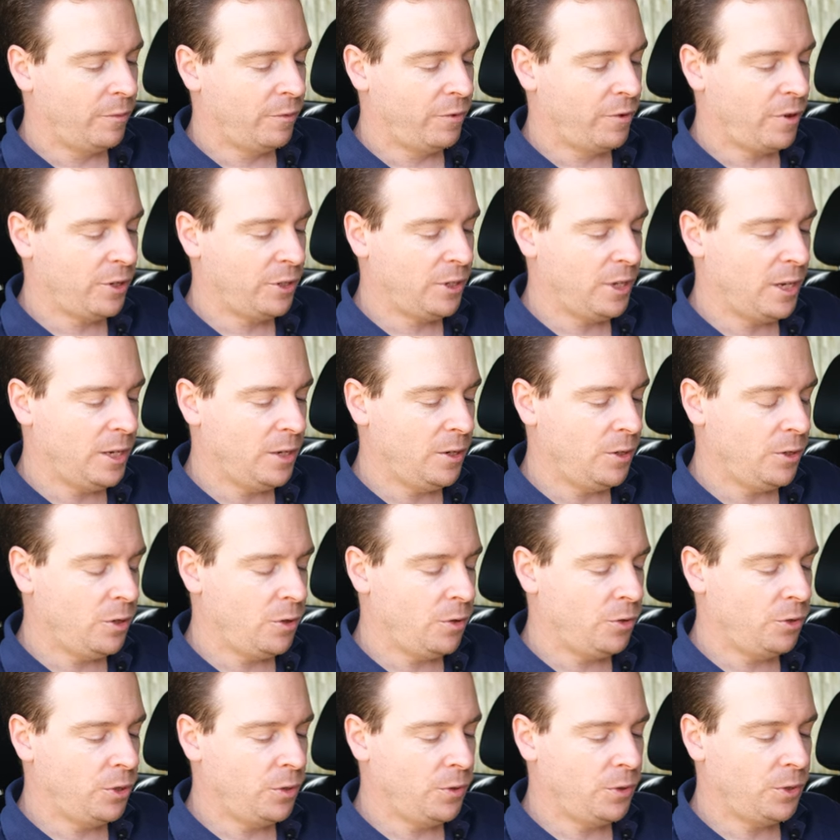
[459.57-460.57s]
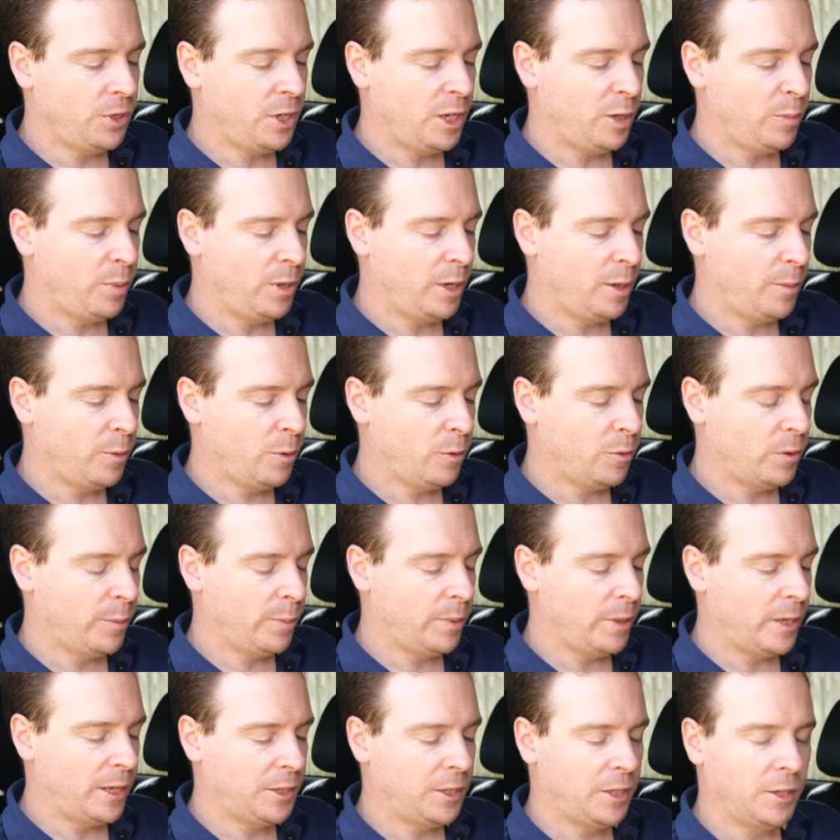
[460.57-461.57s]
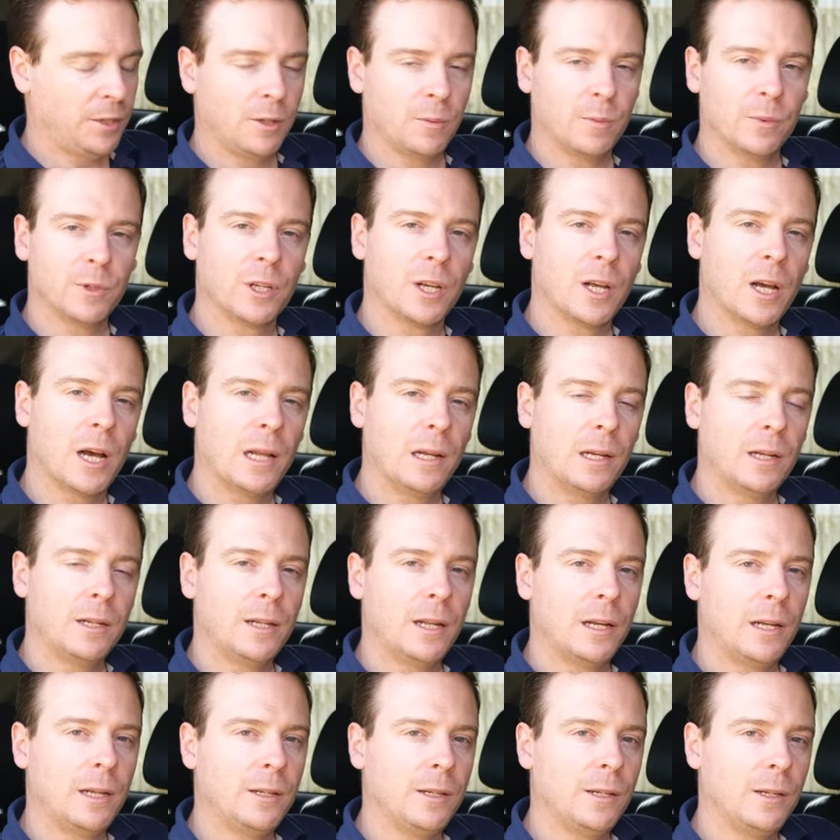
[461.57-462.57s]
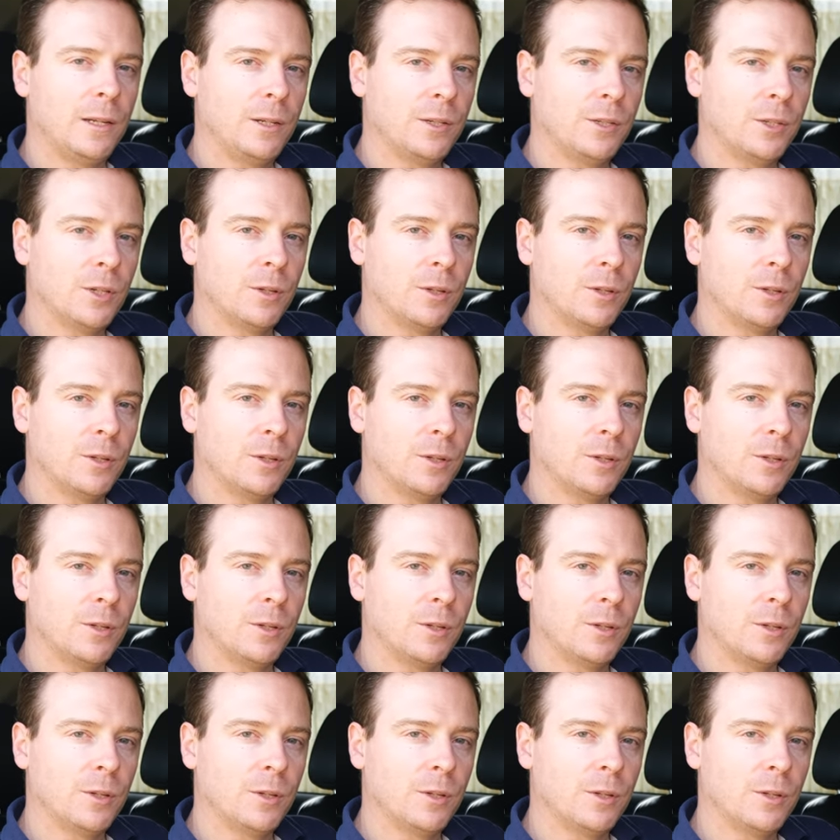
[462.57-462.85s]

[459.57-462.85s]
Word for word: firstly, you do see people replacing them with coloured L E Ds,